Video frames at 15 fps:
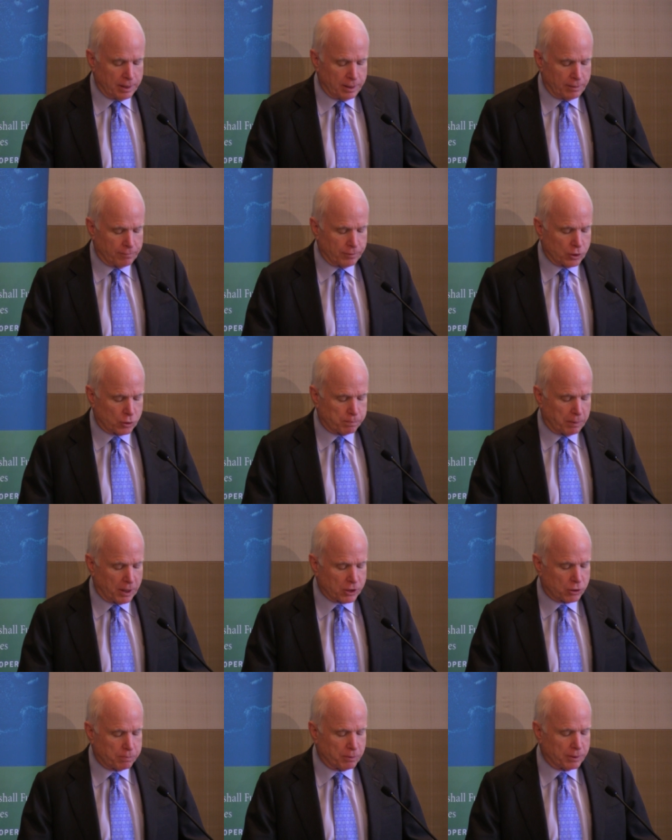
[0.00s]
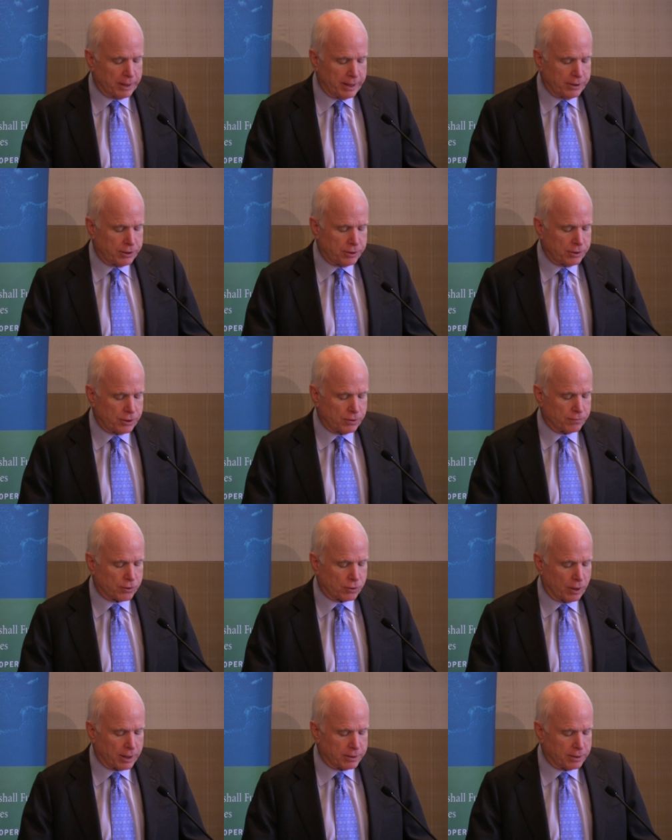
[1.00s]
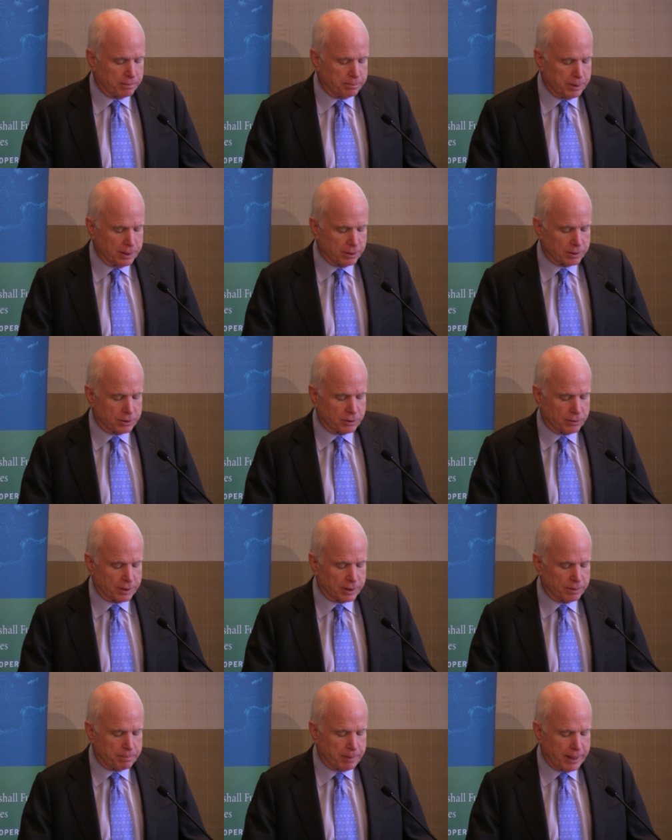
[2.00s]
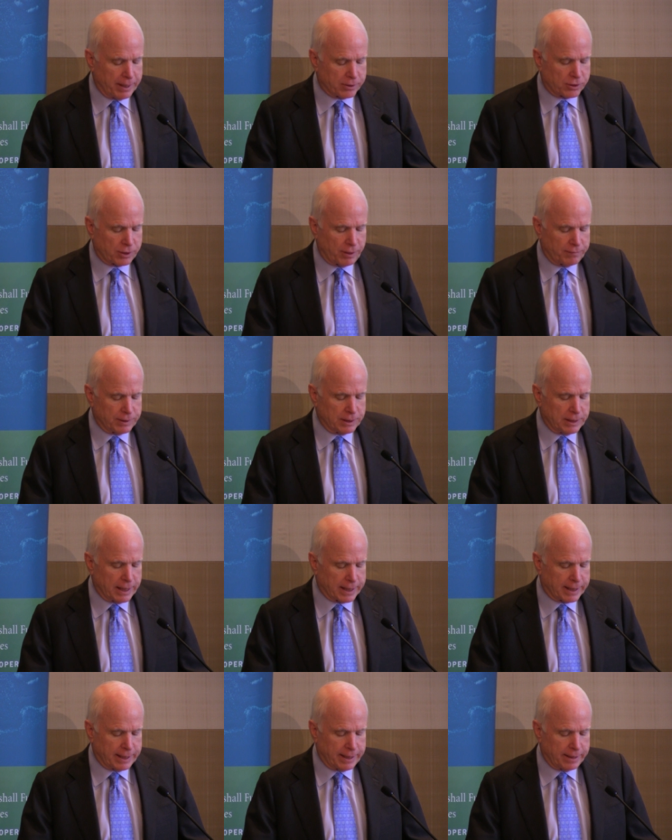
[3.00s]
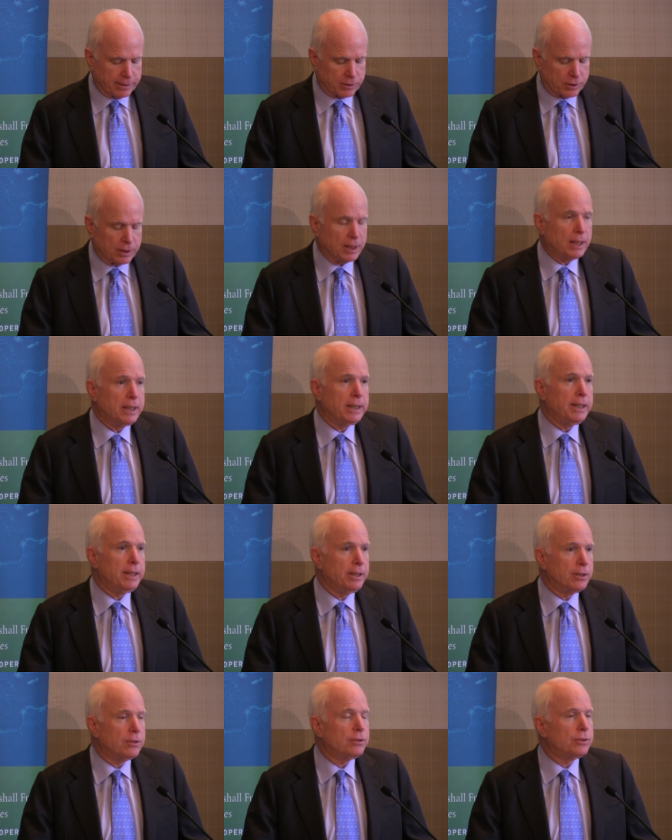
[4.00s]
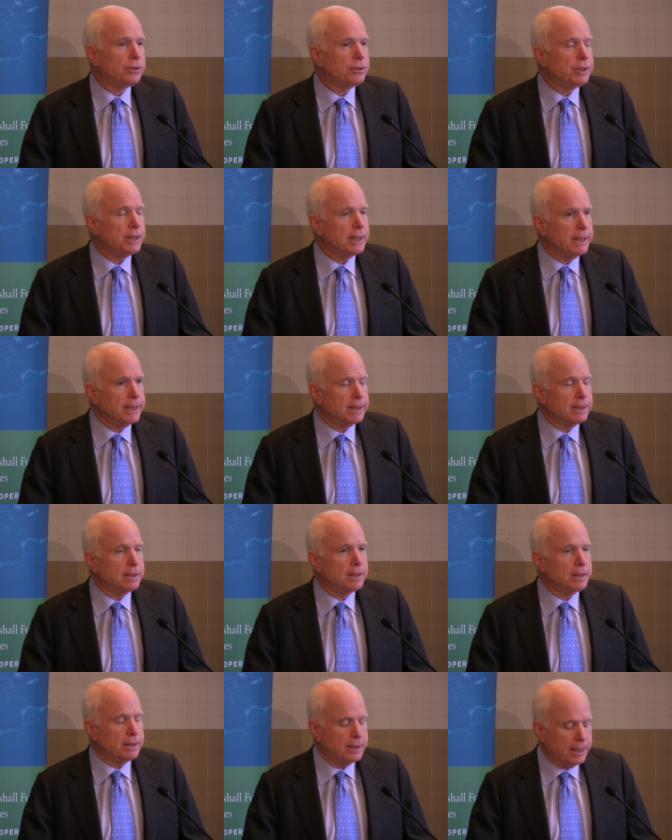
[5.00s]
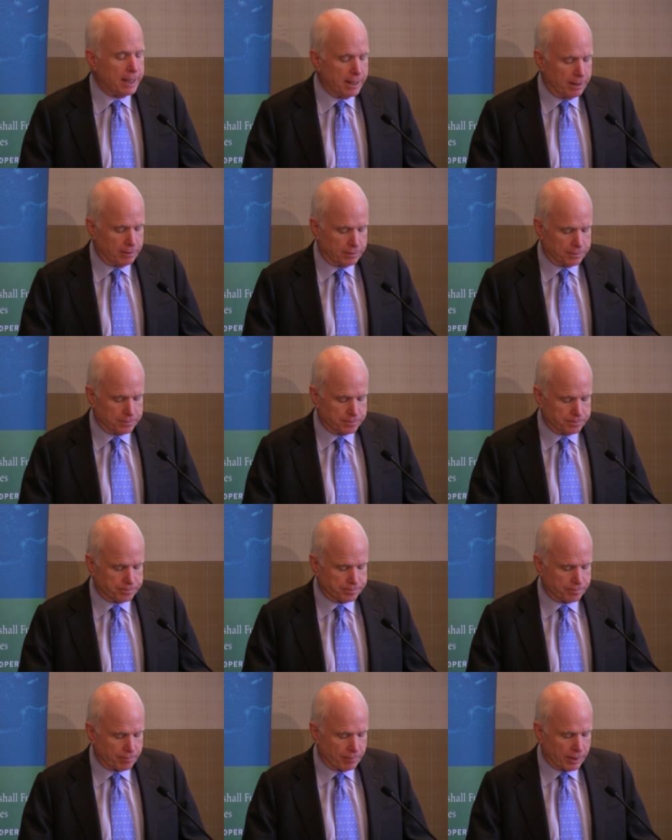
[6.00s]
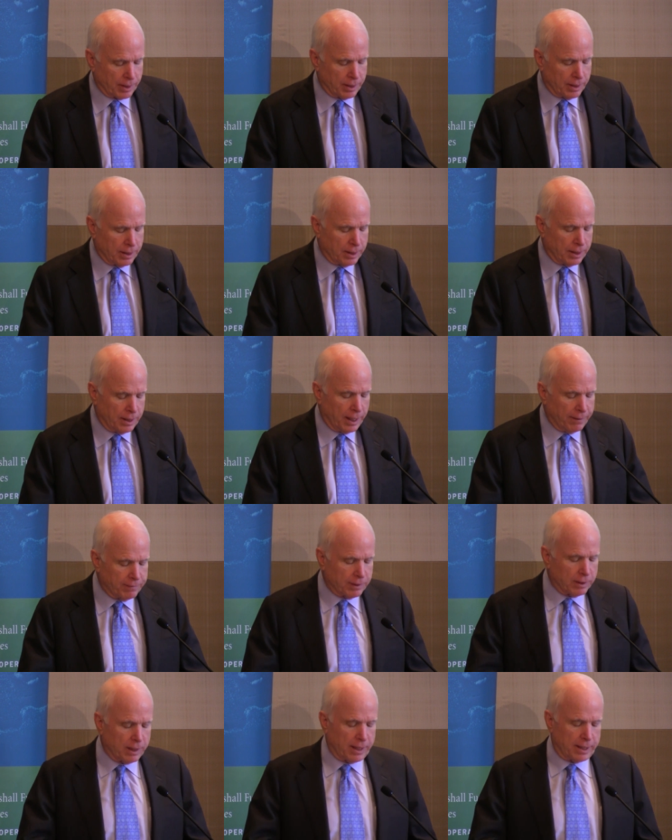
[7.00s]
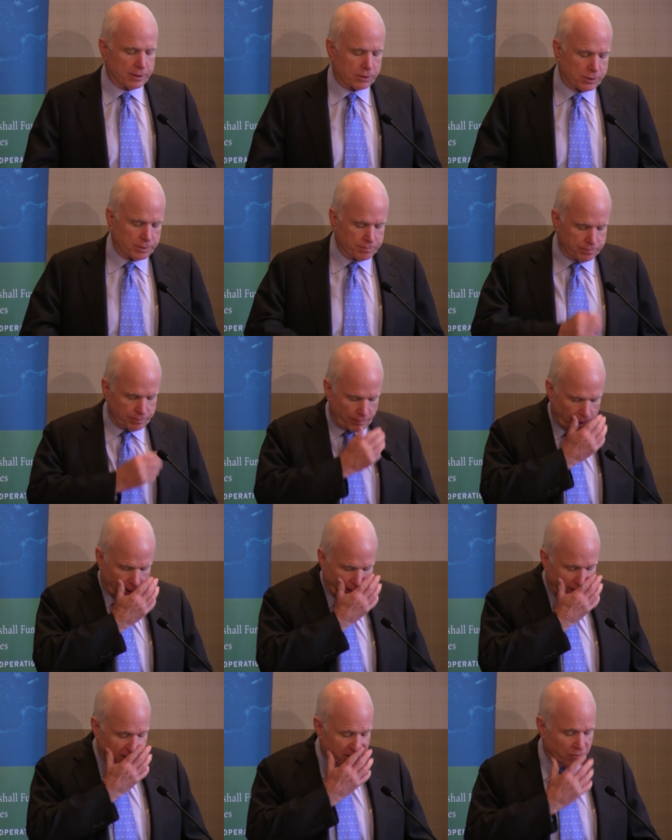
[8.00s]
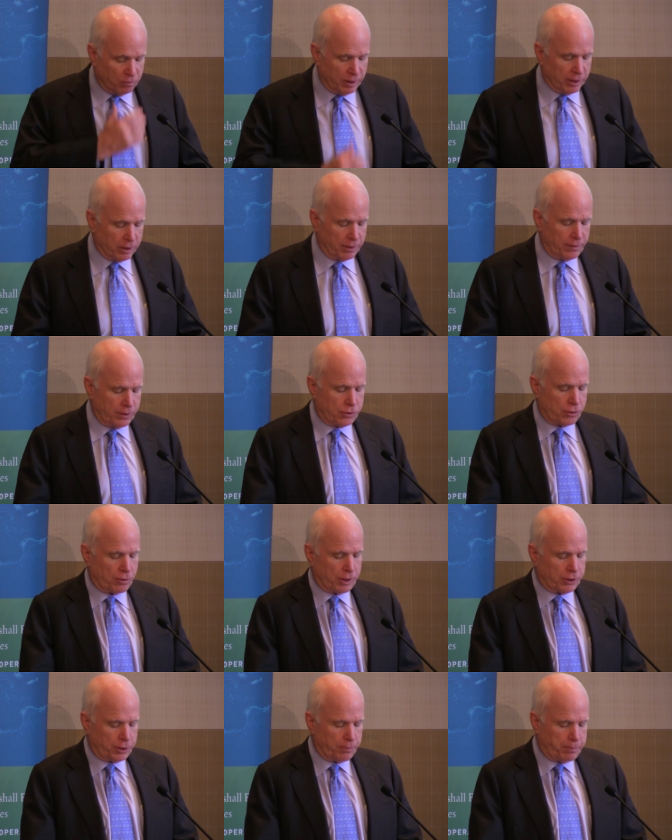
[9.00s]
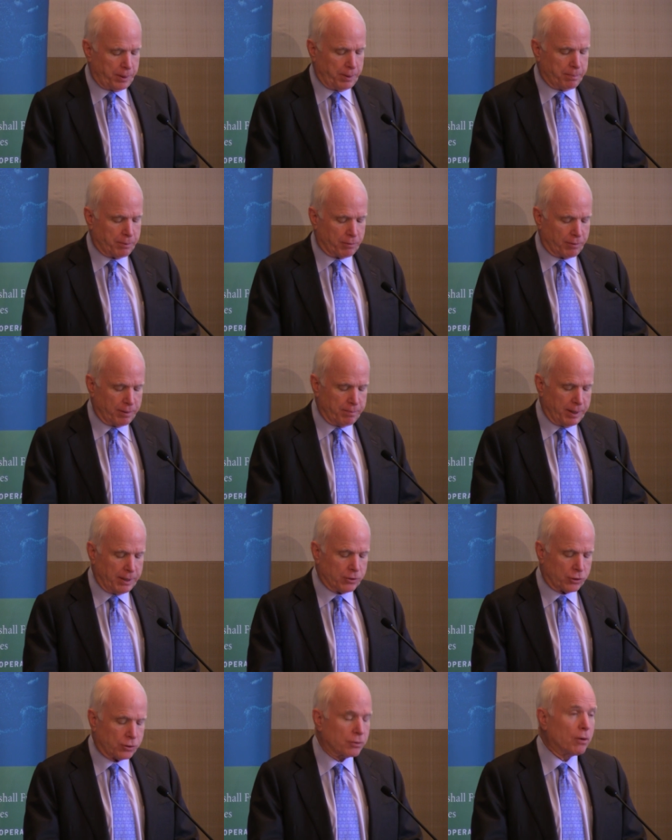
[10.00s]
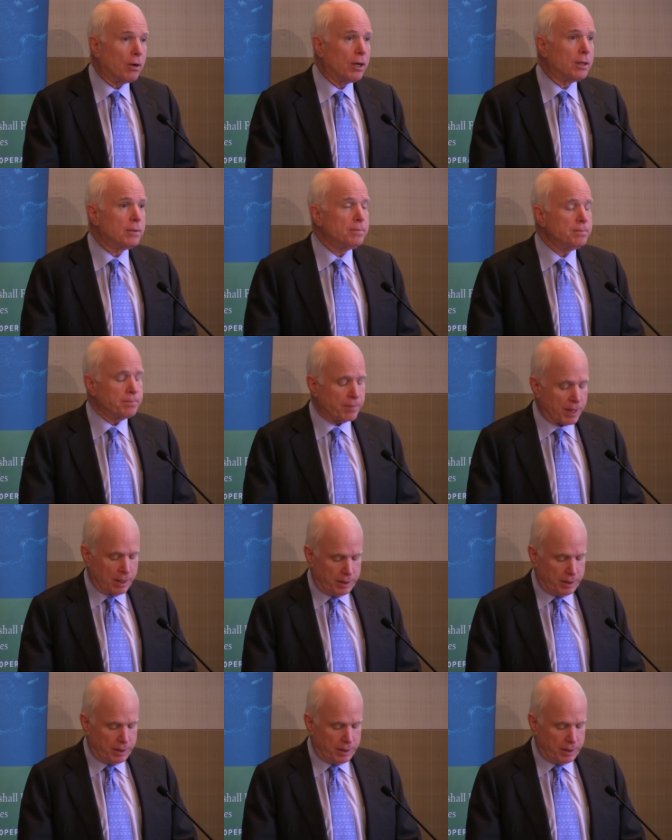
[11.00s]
that responsible nations have sought to build during the past 7 decades. It should end now. Nevertheless, the will of the Georgian people remains strong